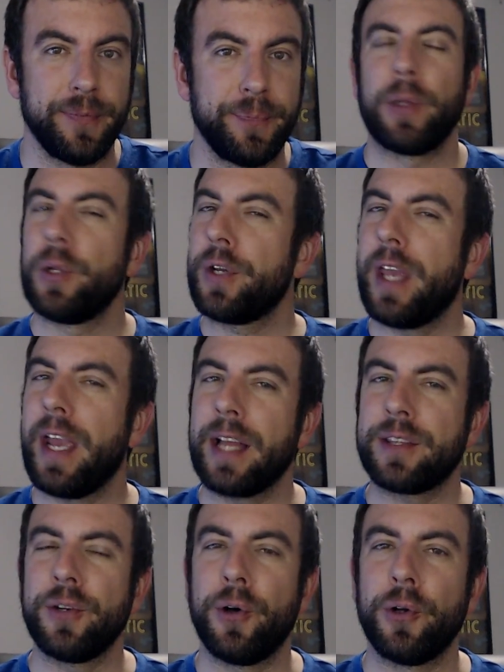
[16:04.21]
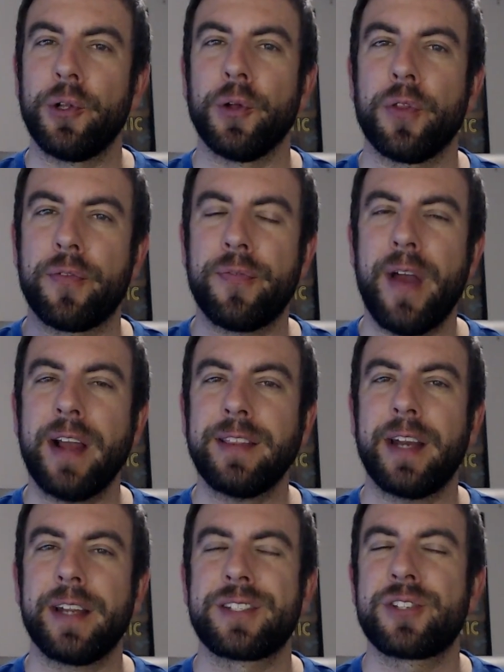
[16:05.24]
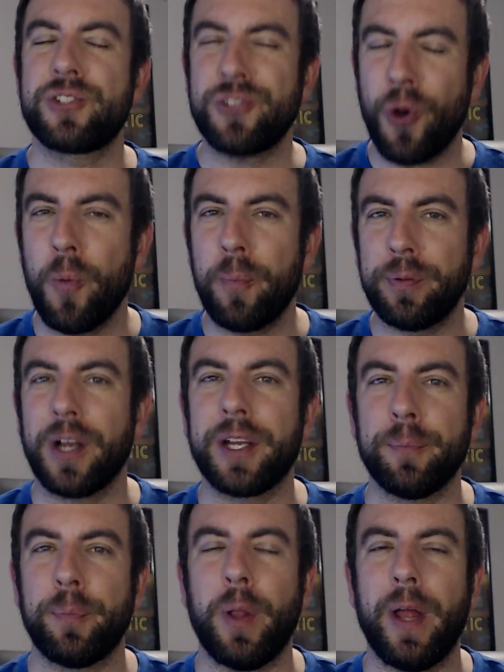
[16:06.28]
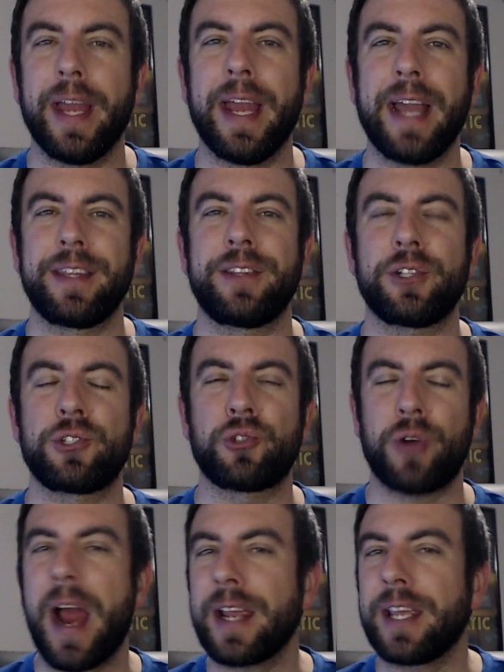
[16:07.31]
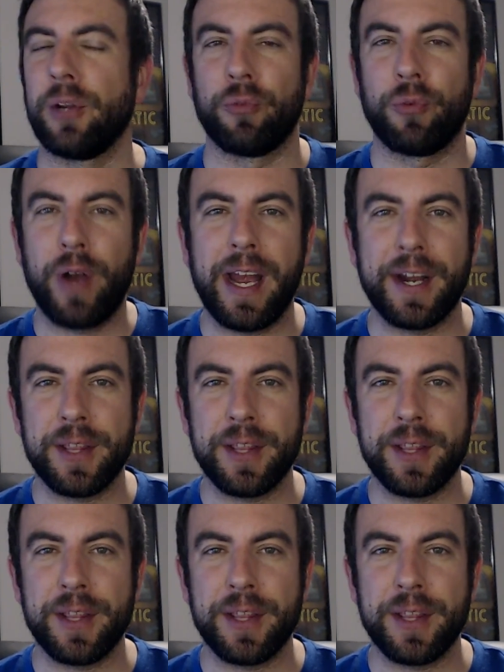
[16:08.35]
But looking at the Nolo, the fact that it's so plug and play and that the tracking right out